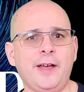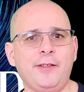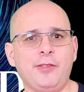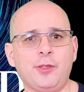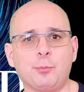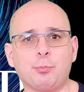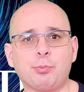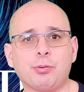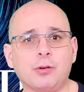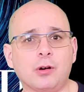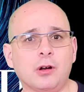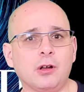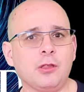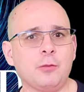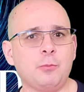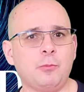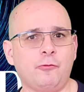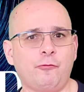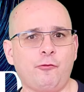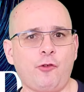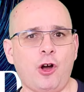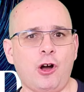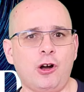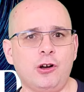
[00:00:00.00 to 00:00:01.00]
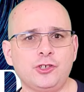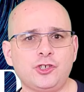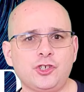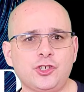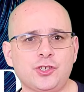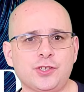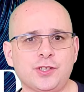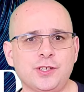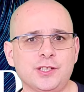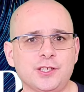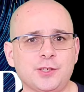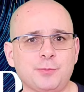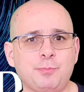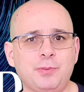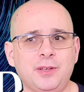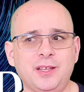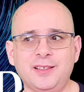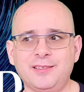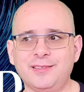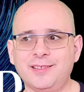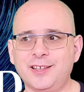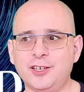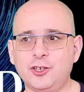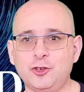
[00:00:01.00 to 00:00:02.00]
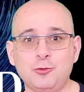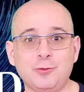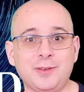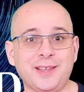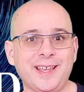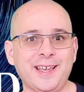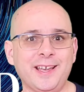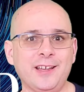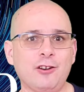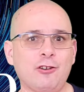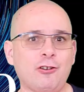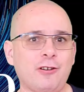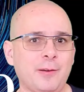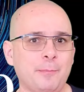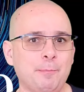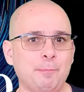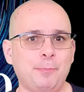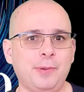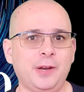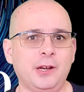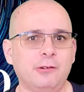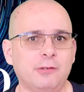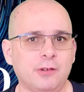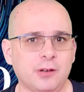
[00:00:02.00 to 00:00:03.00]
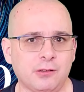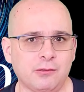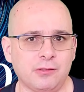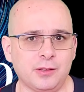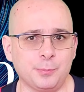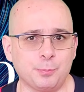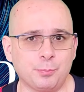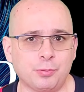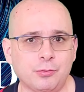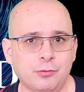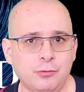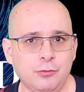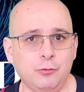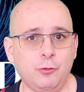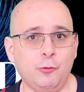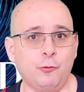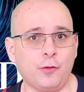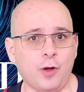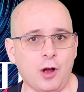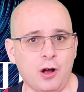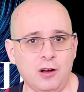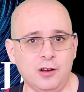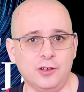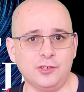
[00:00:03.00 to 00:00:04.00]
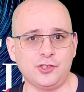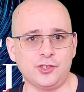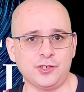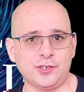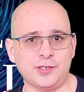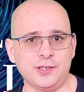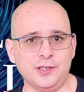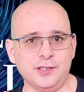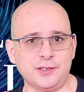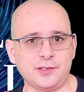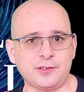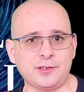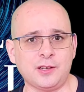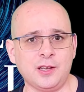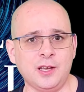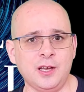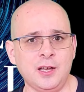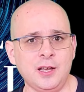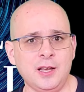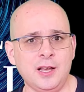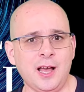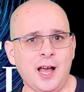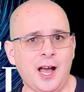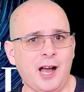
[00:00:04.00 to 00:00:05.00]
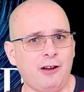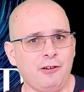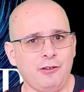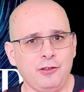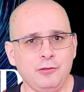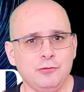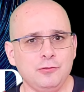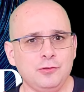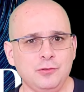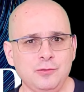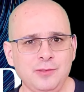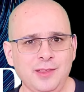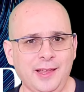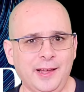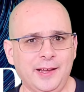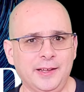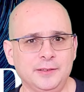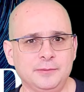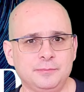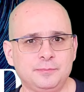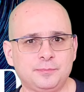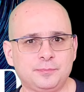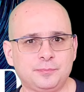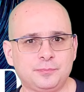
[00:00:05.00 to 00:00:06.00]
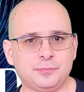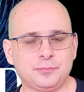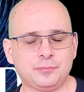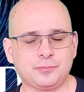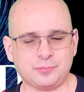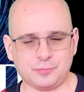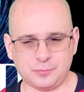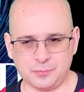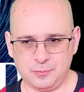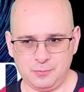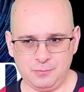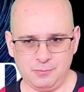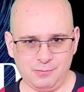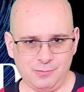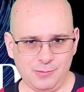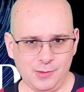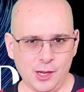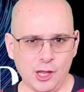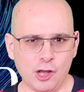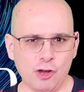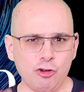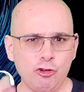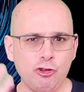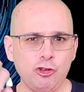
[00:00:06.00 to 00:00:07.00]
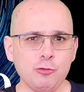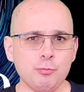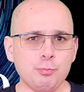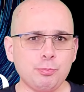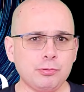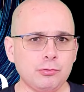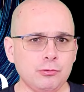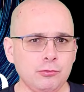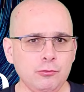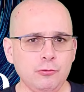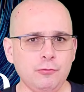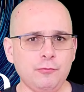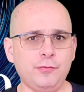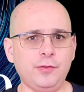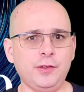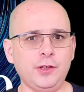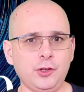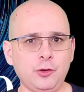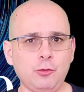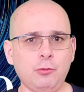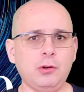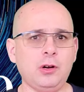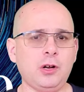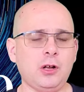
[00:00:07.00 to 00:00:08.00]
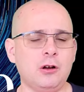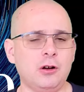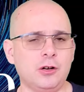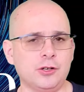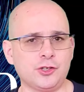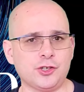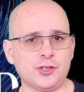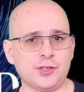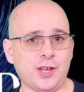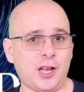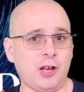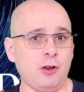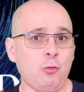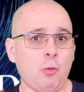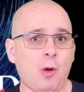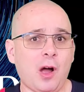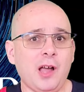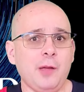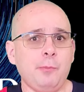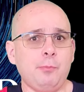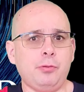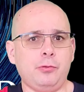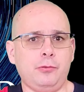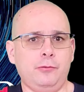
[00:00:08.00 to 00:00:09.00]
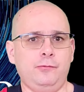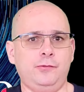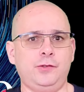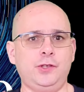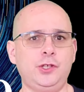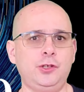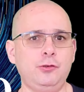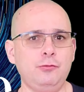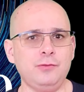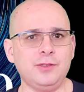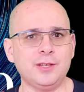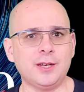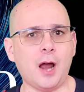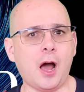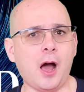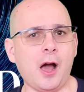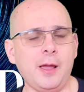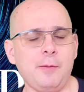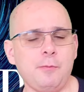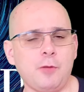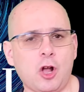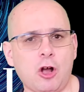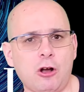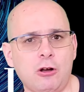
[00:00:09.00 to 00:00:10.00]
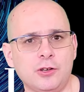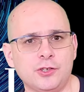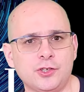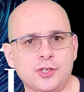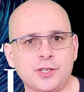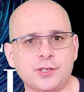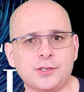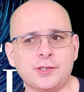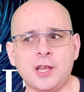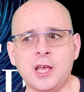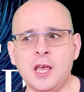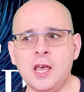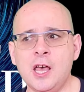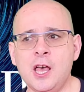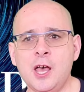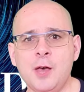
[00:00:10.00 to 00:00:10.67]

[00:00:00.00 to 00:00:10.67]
And the problem of consciousness being that you cannot empirically prove consciousness. How do you do that? How do you prove that you're conscious? How do I prove to you that I'm conscious?